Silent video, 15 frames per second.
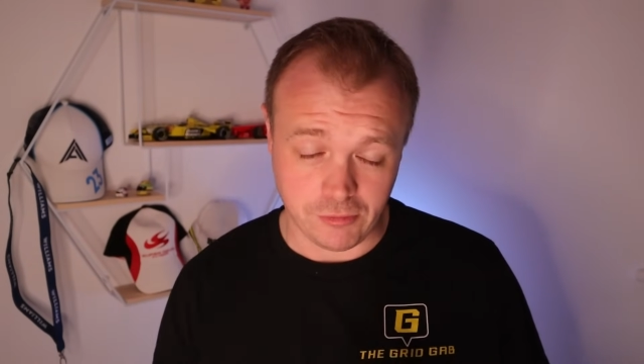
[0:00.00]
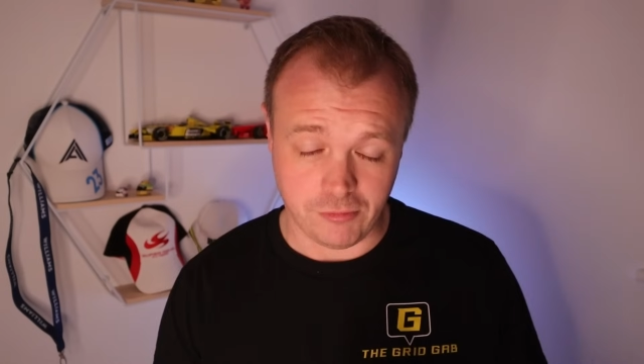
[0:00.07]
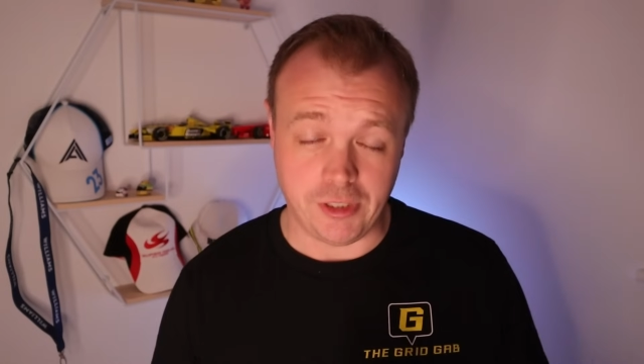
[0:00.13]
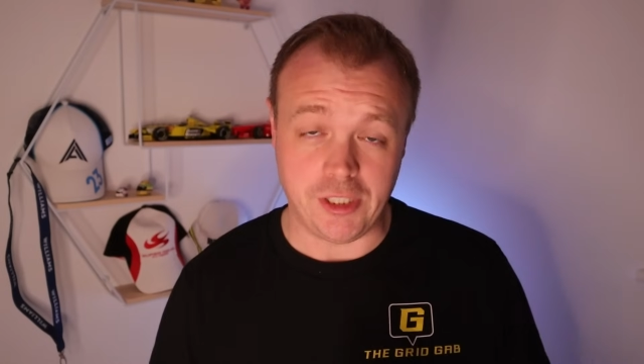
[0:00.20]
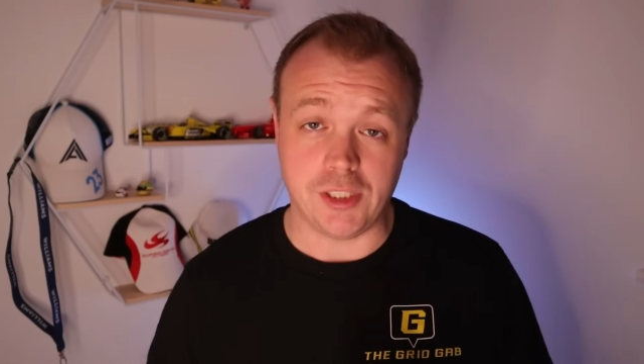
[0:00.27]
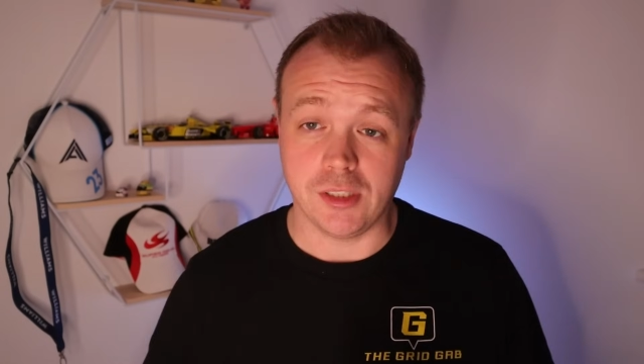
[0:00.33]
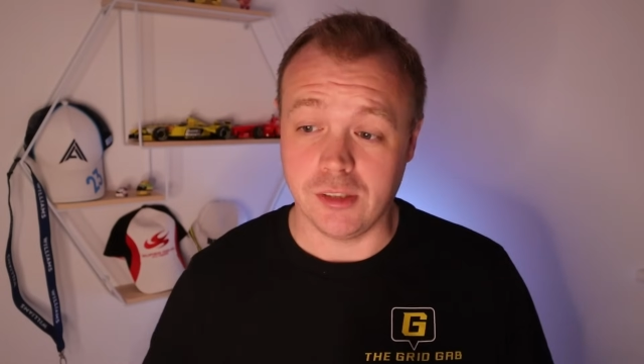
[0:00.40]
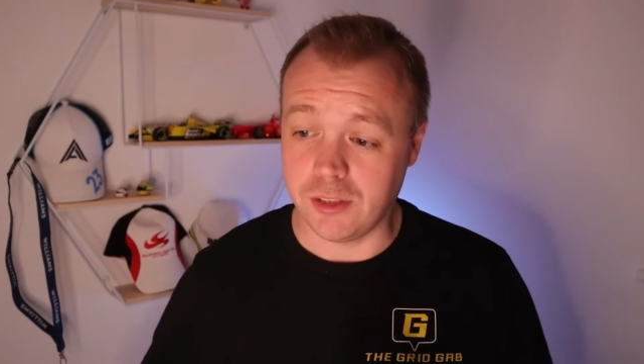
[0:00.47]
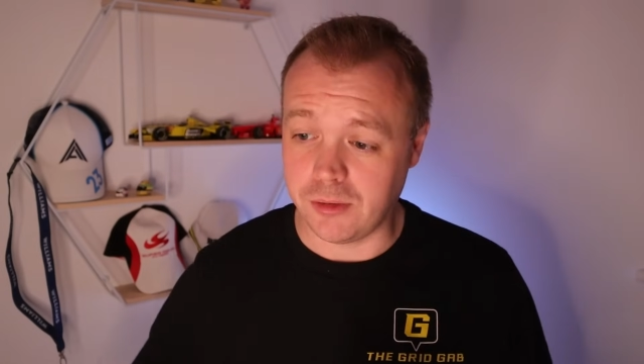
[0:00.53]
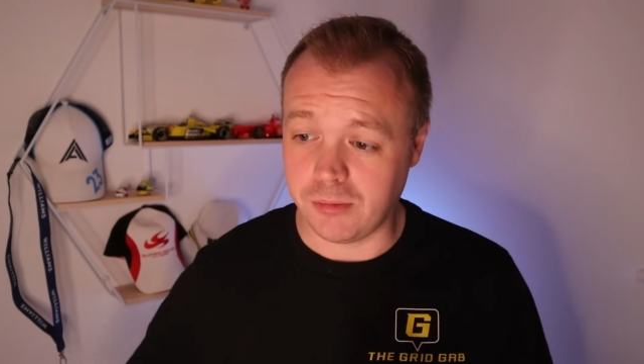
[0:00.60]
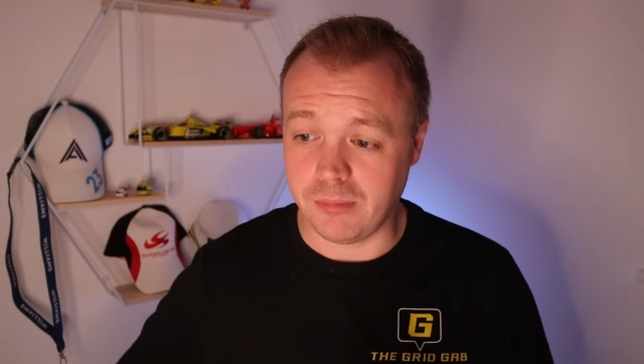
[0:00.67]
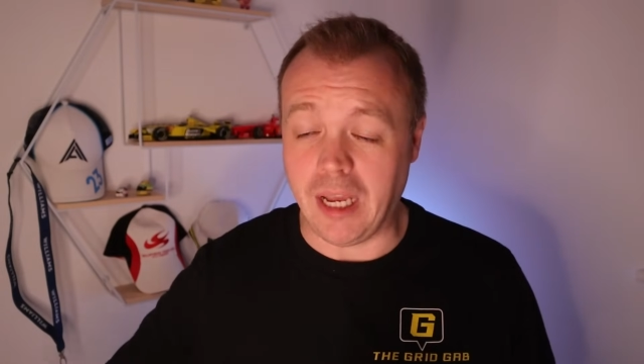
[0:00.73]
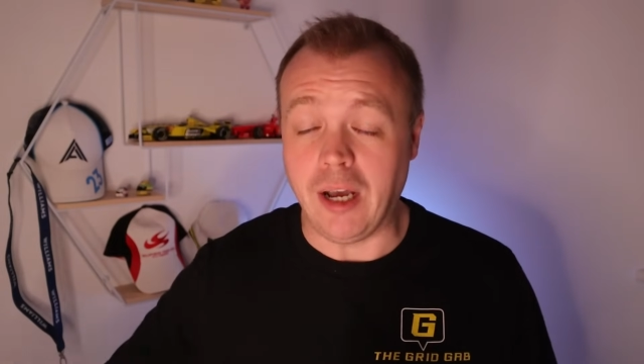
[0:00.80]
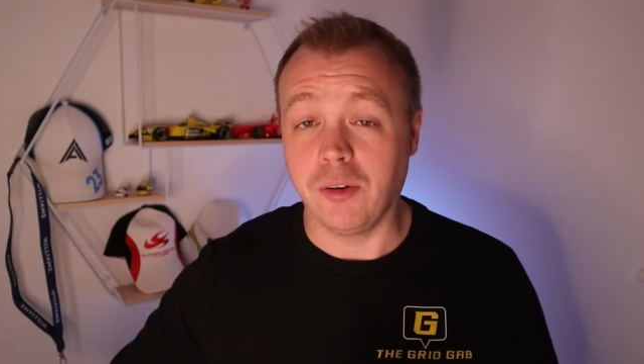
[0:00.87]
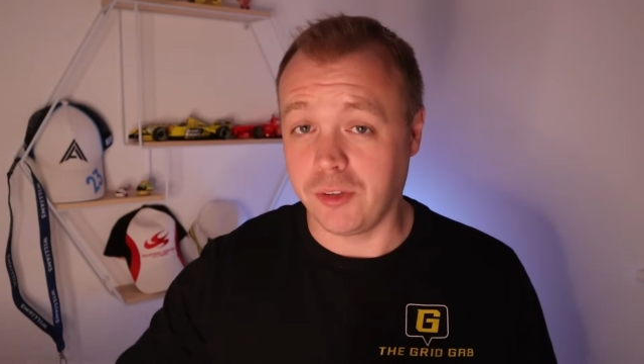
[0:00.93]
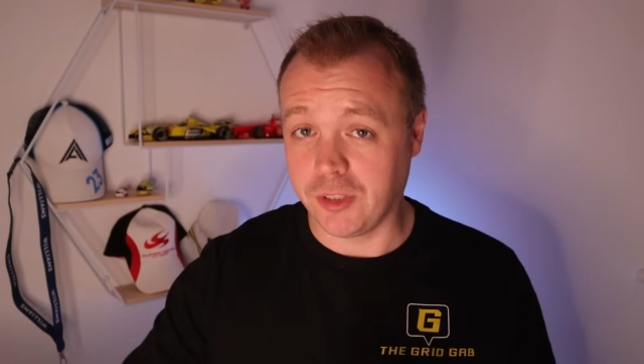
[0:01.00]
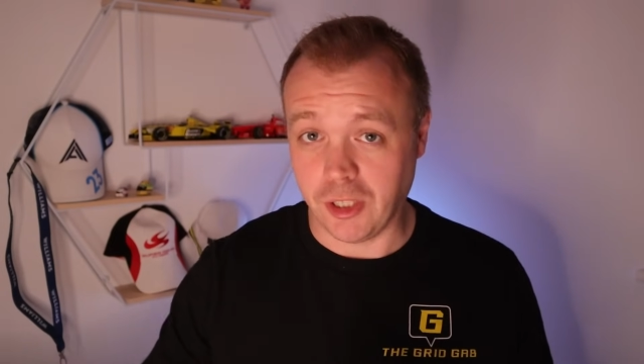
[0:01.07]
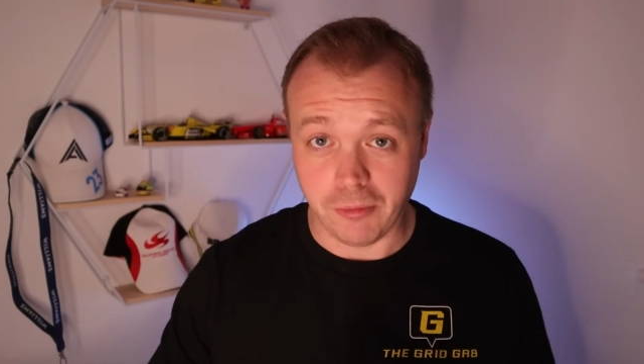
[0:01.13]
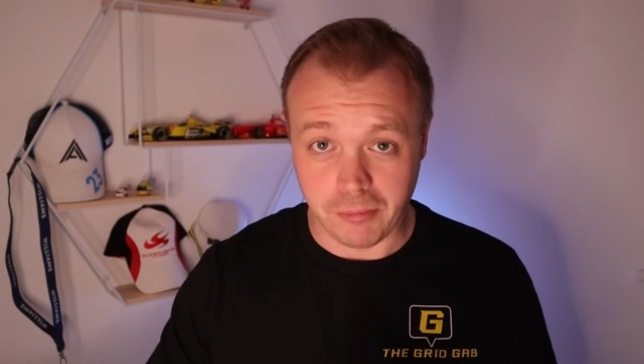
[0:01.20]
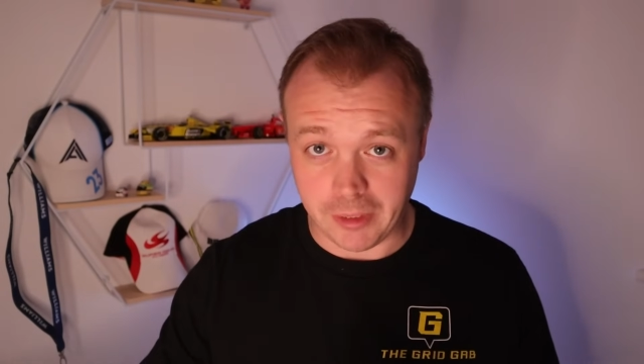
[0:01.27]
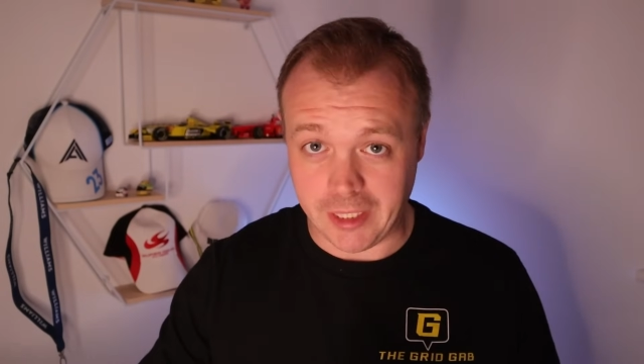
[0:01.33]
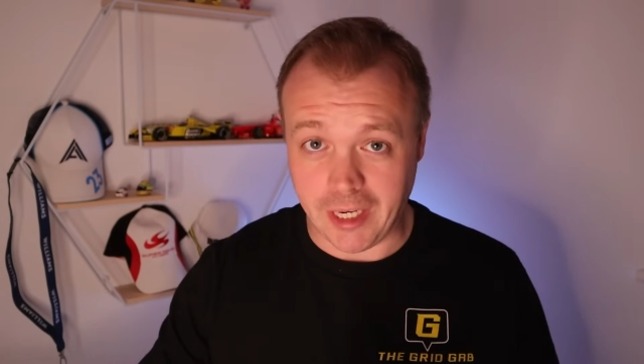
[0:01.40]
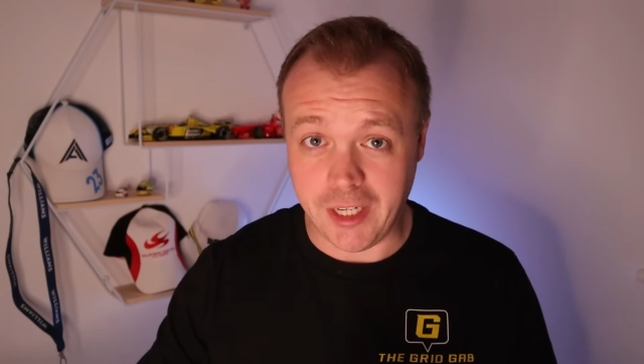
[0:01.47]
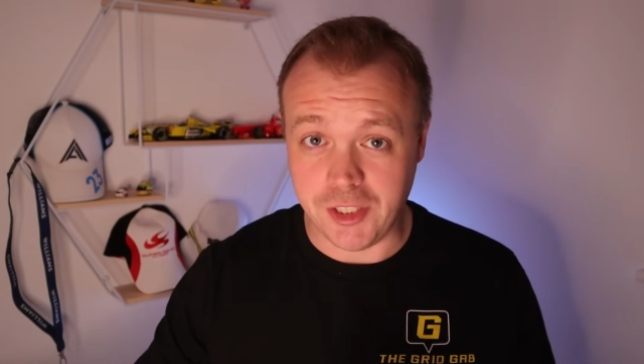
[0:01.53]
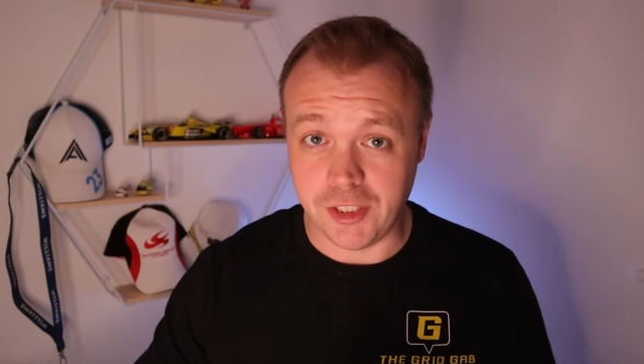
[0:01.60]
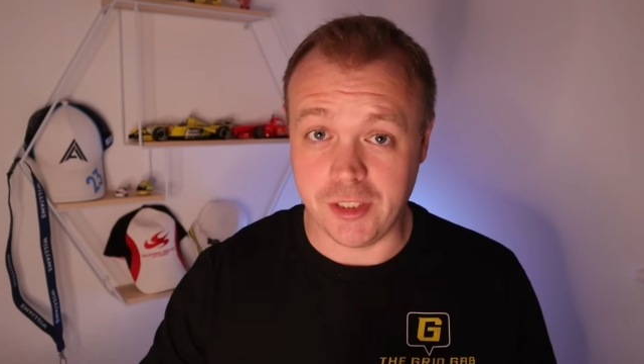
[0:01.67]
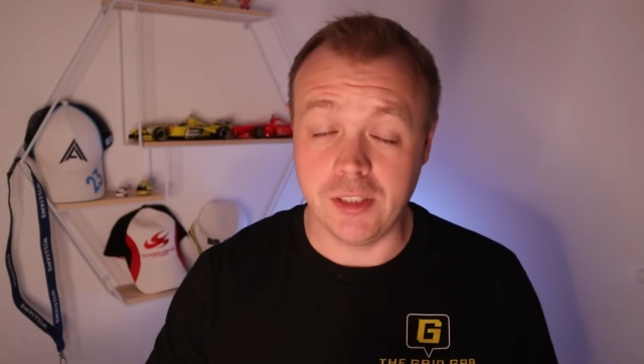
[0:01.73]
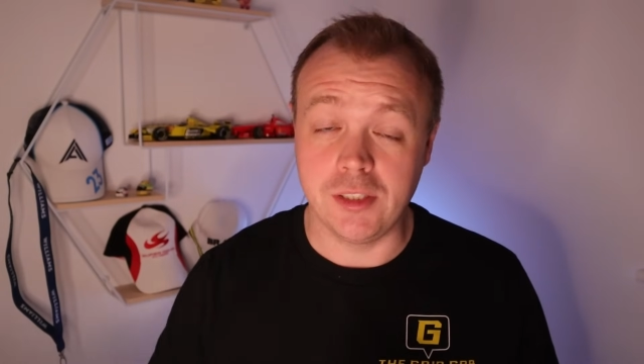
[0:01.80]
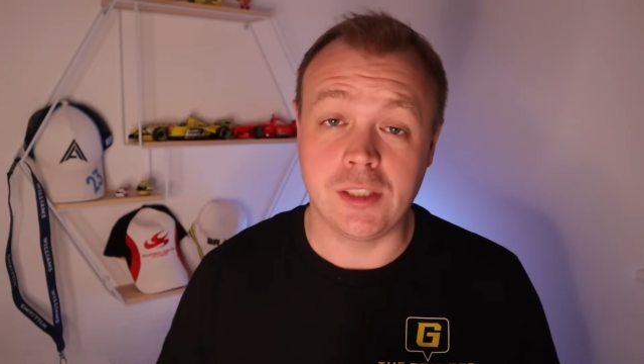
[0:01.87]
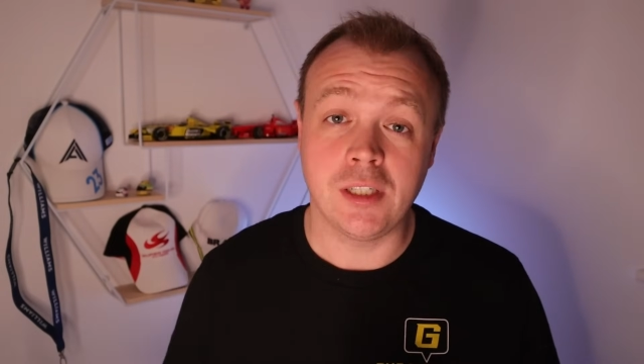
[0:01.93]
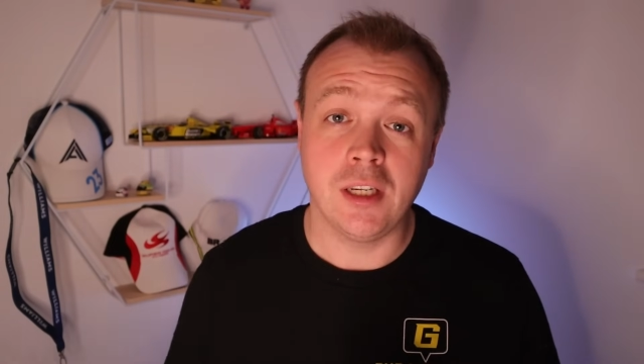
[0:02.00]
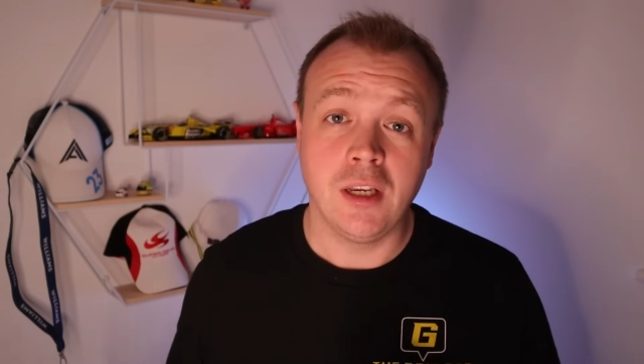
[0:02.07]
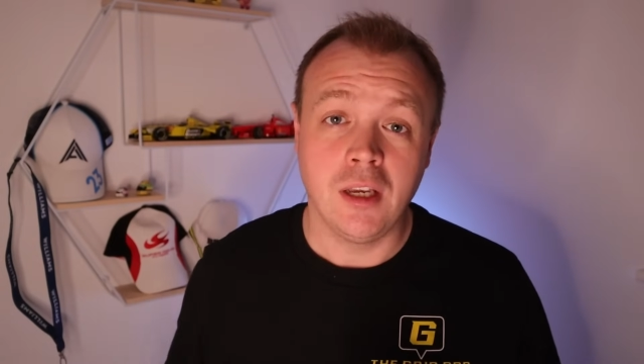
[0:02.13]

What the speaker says: recent health complications.